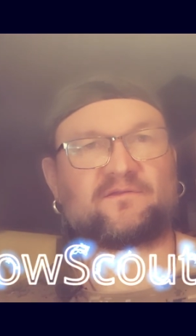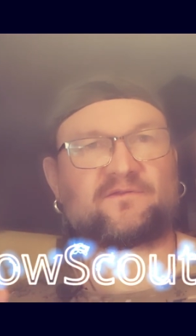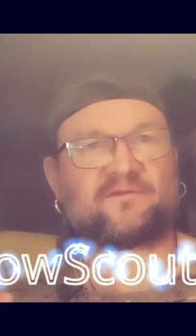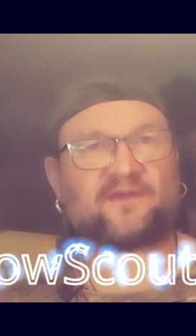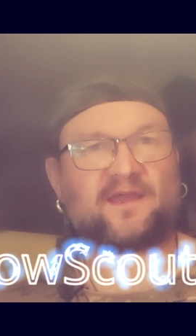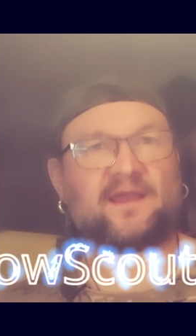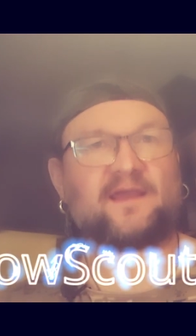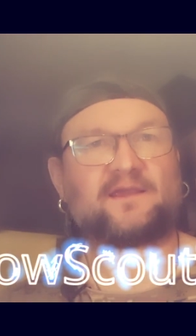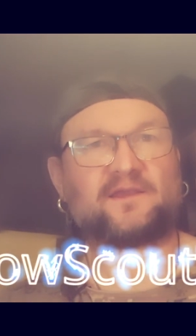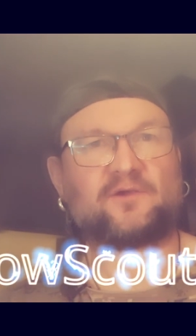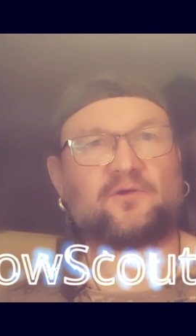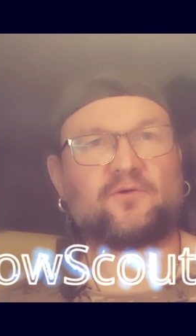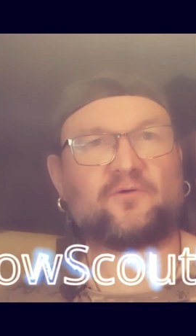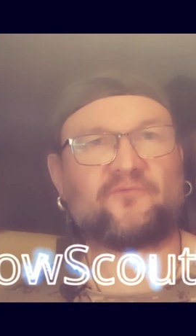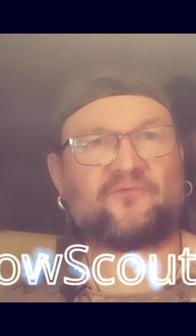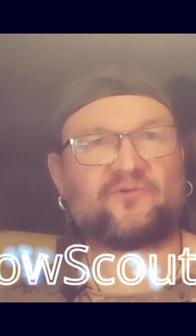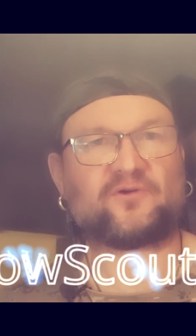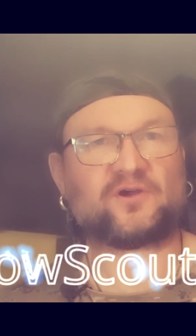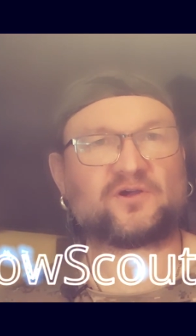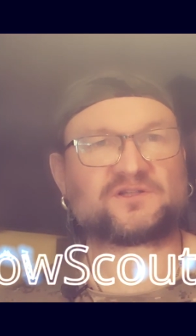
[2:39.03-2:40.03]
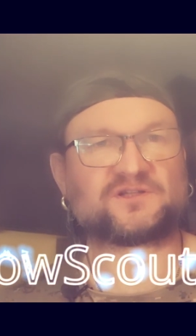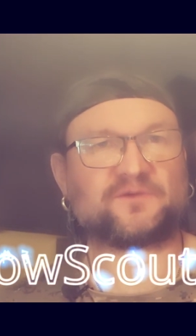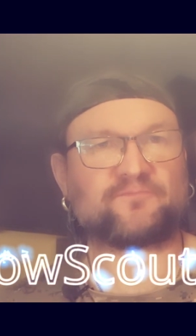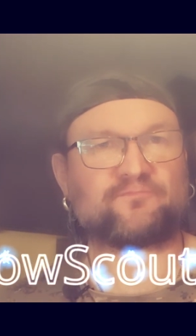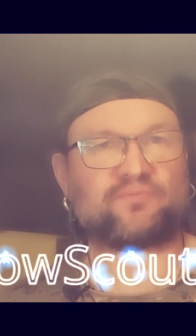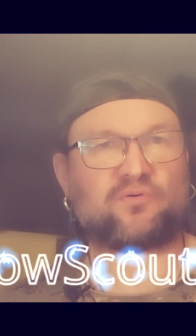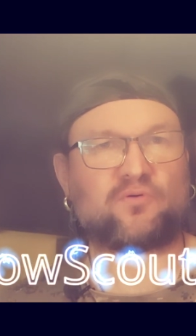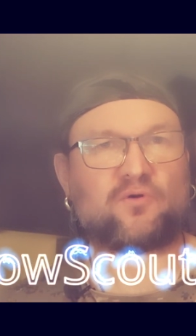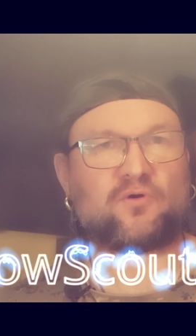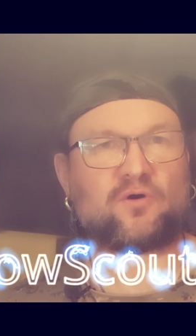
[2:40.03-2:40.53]
Thank you for your
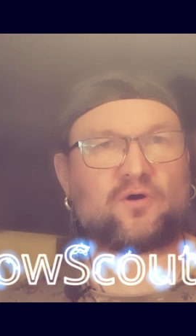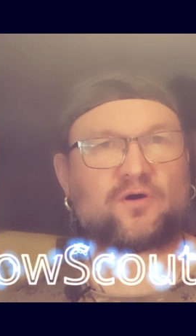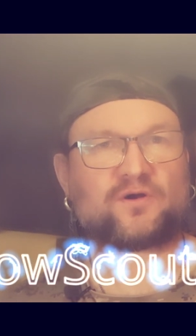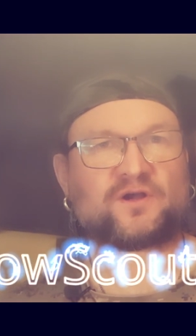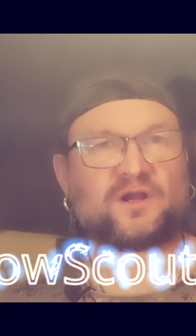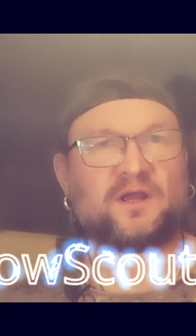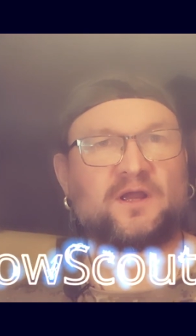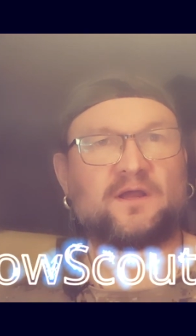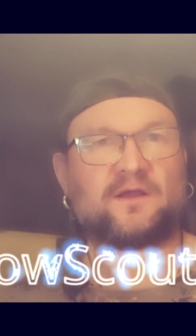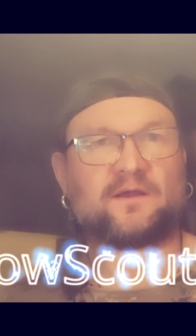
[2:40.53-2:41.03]
support.